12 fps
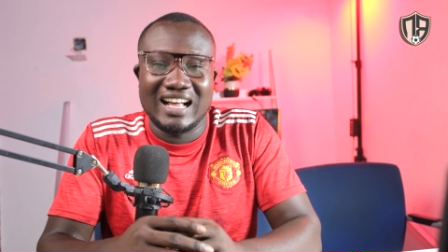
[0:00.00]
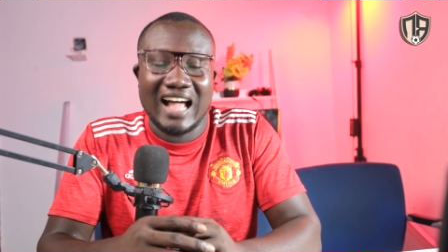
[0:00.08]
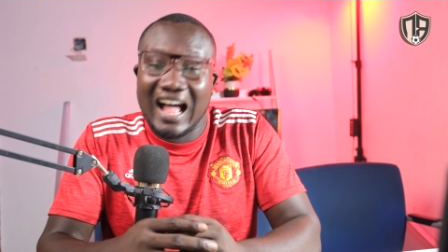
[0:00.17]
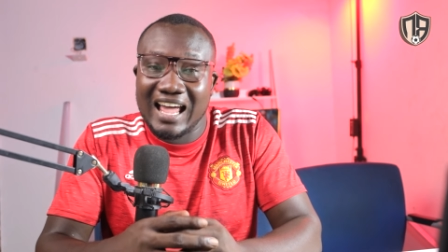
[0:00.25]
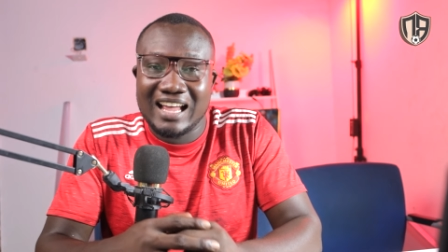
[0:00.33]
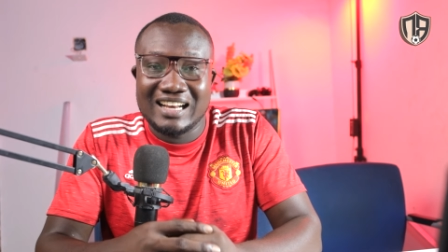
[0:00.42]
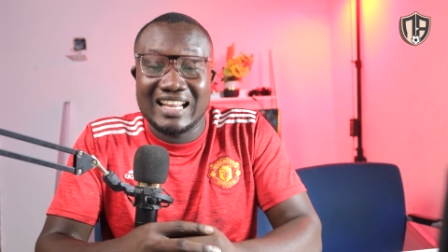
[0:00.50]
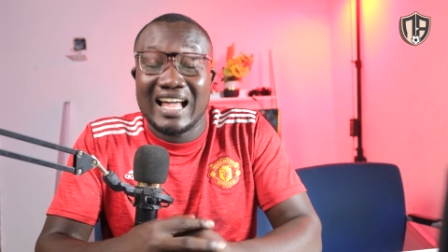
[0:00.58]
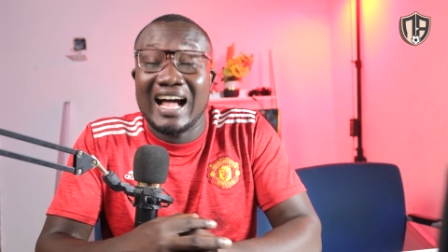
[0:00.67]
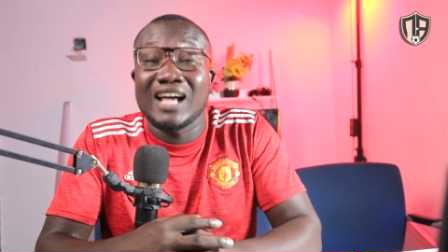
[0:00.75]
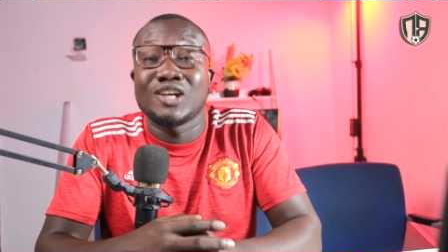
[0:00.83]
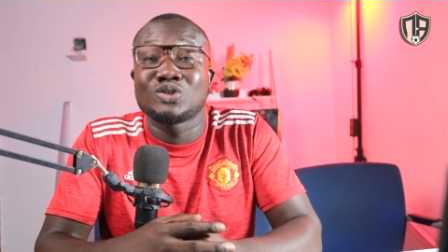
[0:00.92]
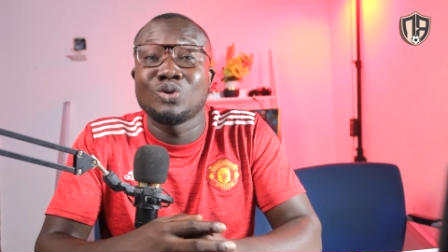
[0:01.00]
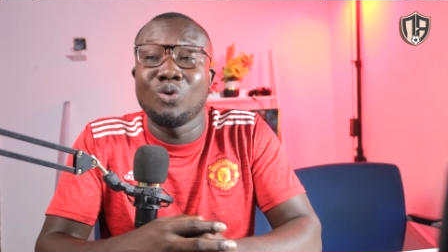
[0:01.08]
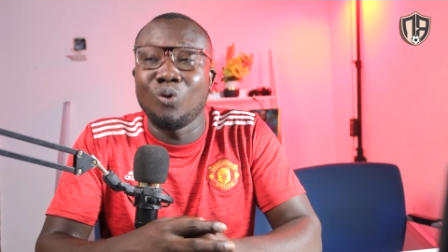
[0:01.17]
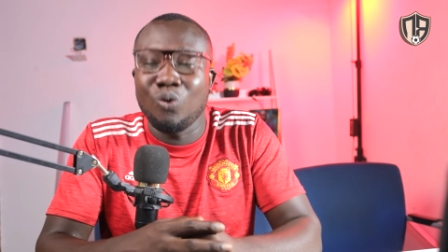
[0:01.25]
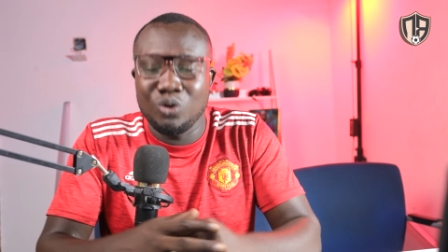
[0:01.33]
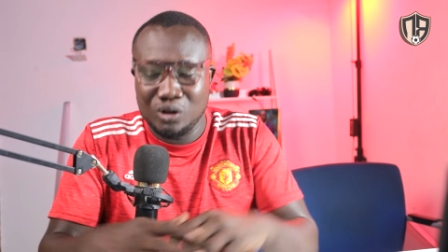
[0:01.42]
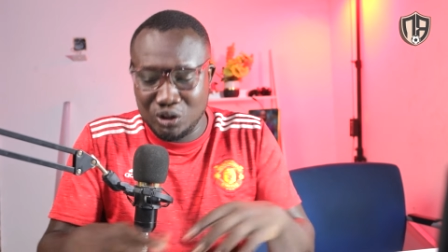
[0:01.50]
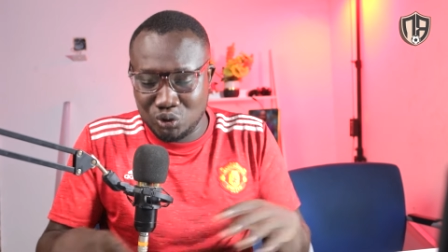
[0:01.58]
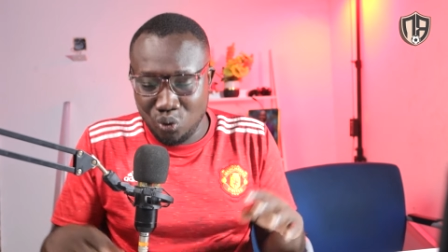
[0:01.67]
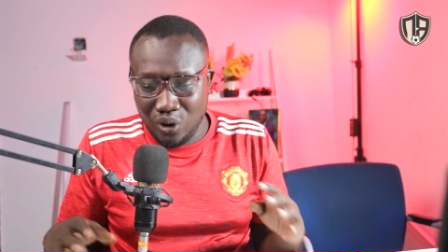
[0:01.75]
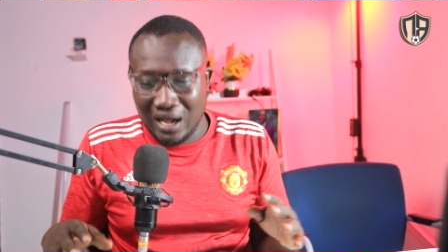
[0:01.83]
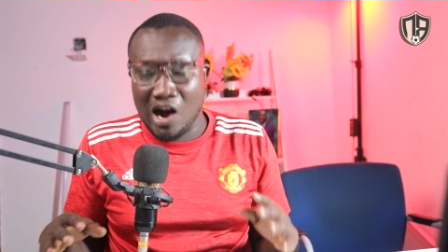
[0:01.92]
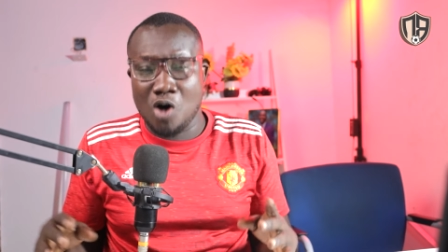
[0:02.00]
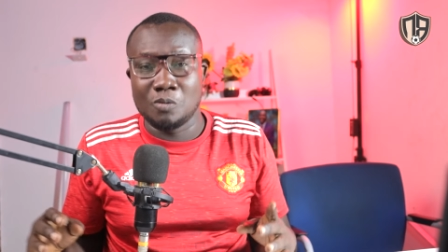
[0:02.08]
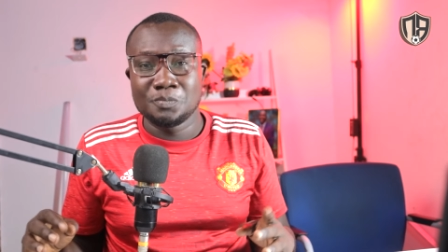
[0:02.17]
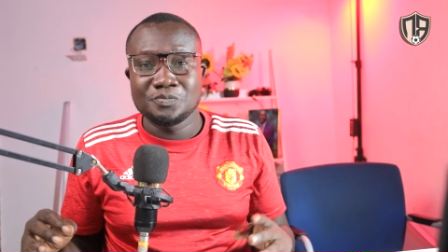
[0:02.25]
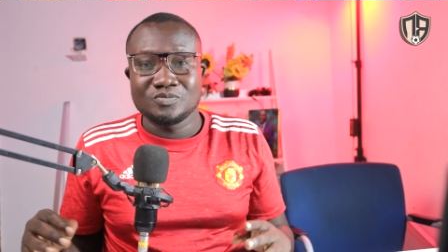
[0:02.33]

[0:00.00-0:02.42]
guy, the guy is so good, he's so calm.